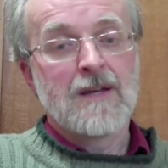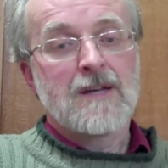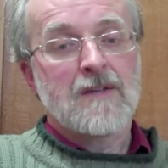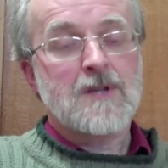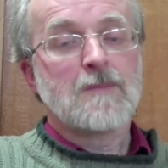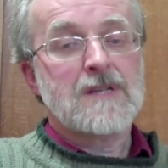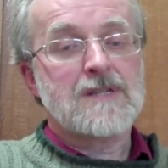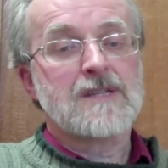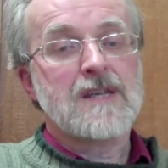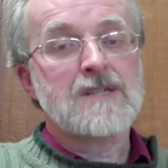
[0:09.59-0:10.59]
If somebody
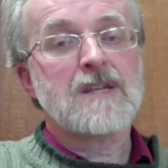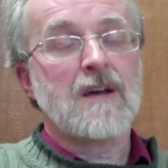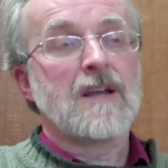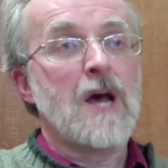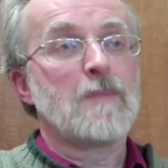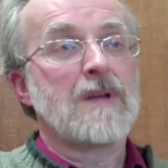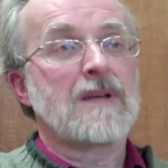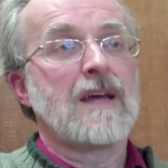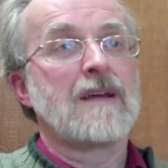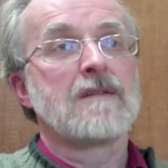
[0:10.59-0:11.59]
says, is it going to happen
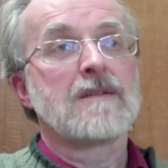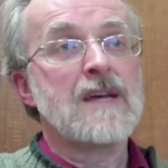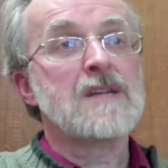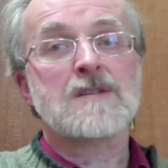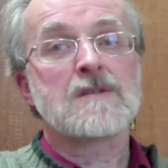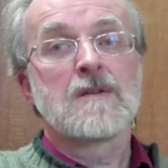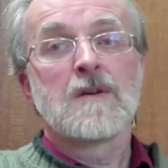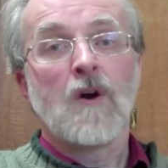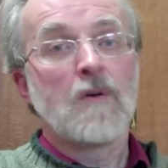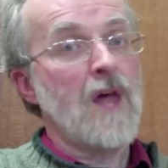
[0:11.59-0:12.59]
again? Yes,
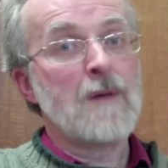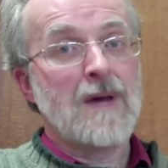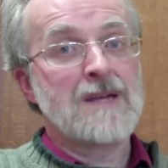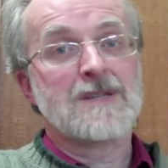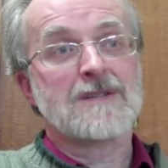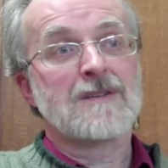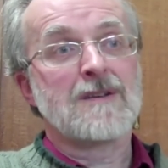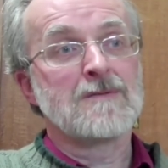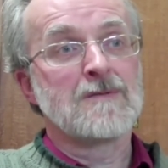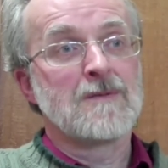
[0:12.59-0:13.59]
on that basis
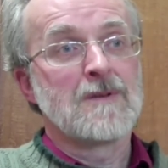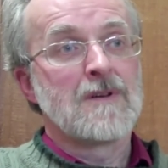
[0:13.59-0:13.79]
alone.